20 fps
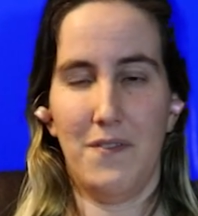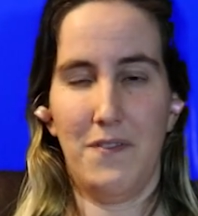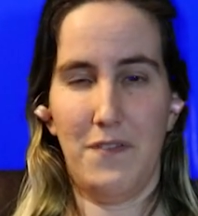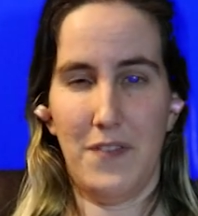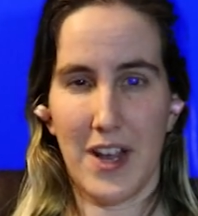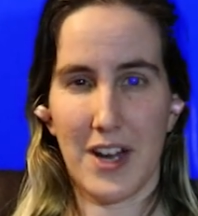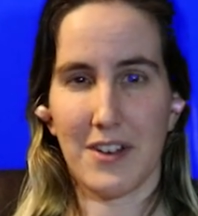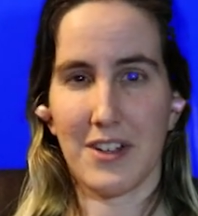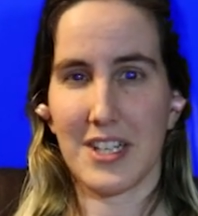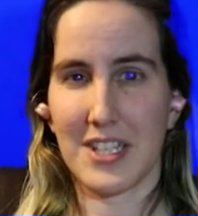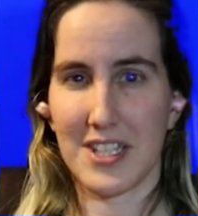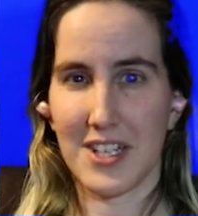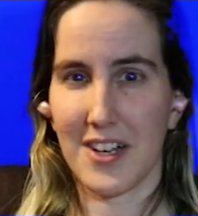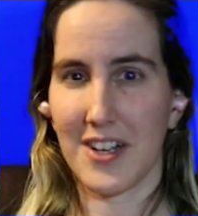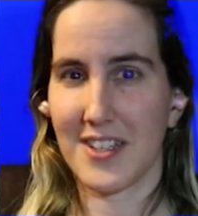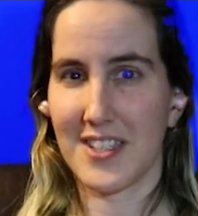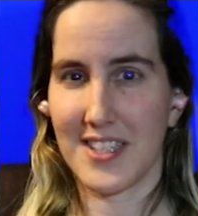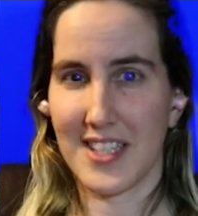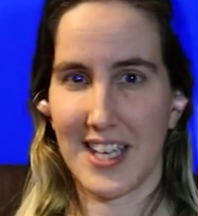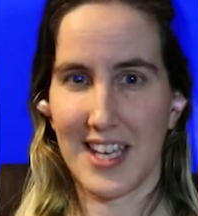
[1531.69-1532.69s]
very
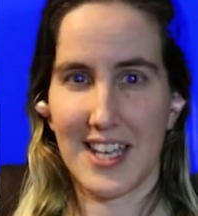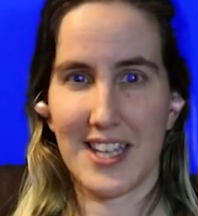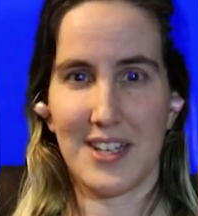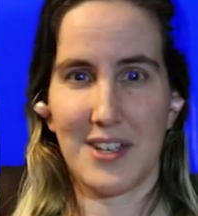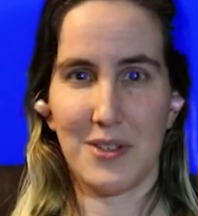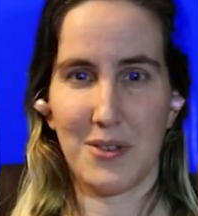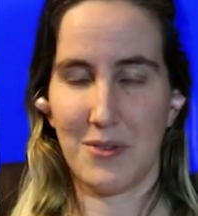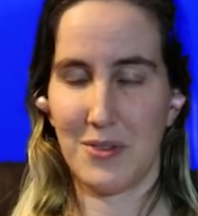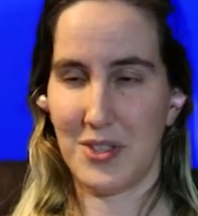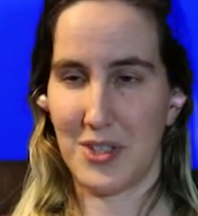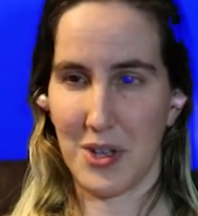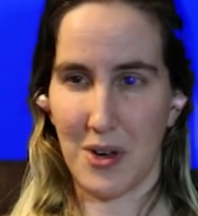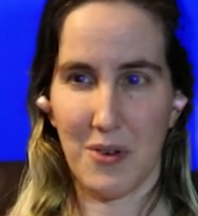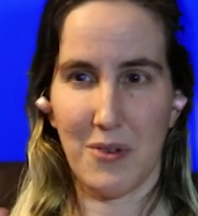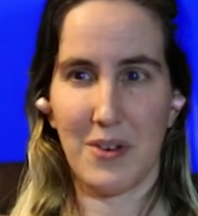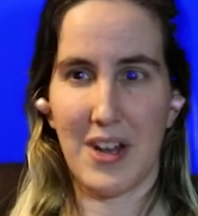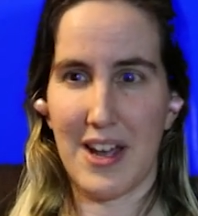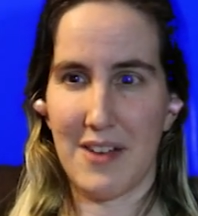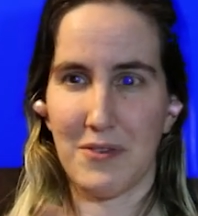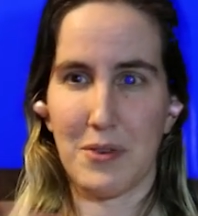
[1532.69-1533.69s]
dark skin who
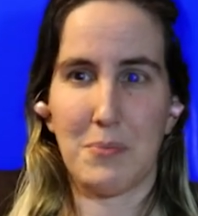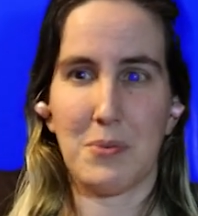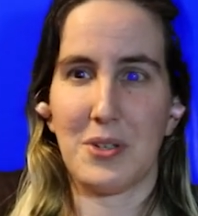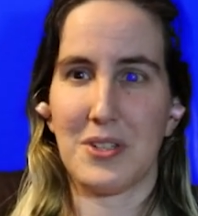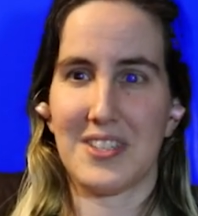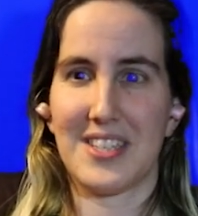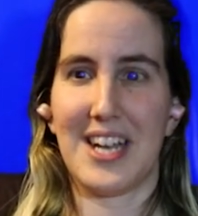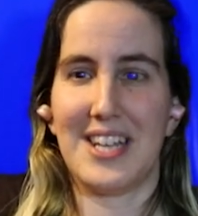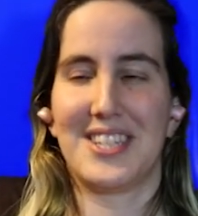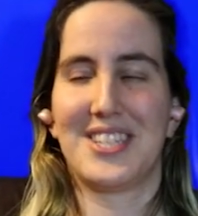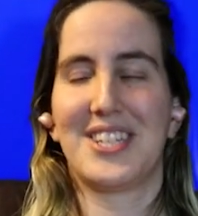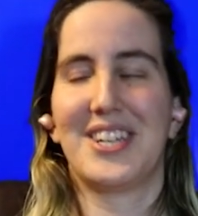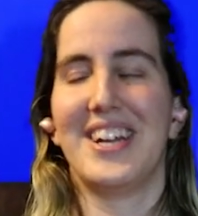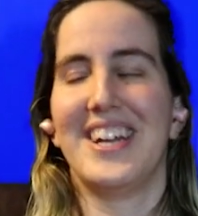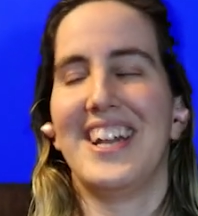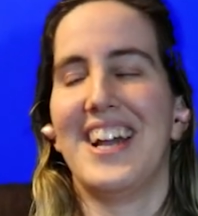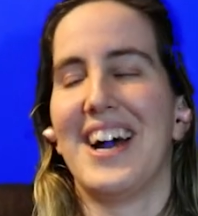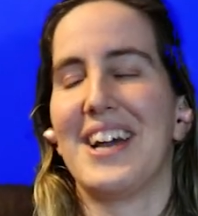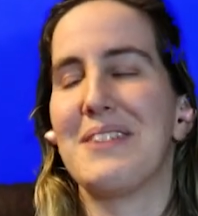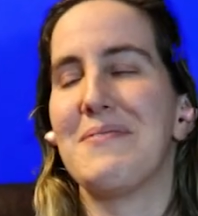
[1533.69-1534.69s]
don't ever put
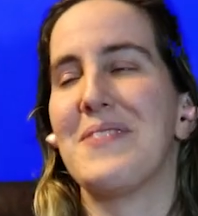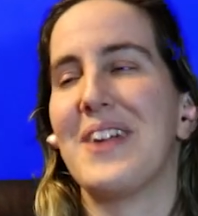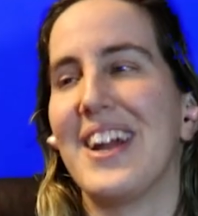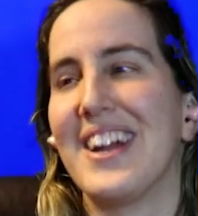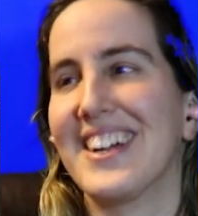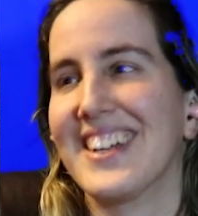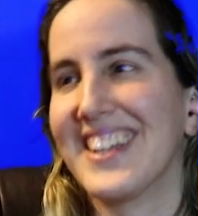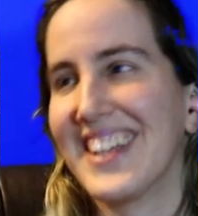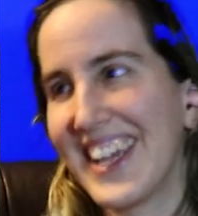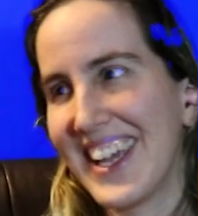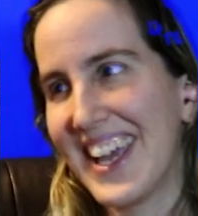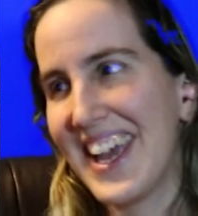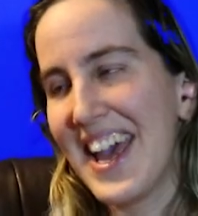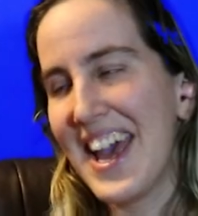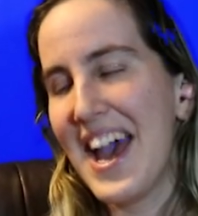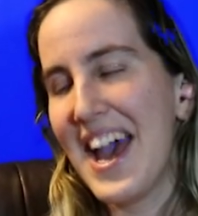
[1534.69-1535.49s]
sunscreen on, apparently.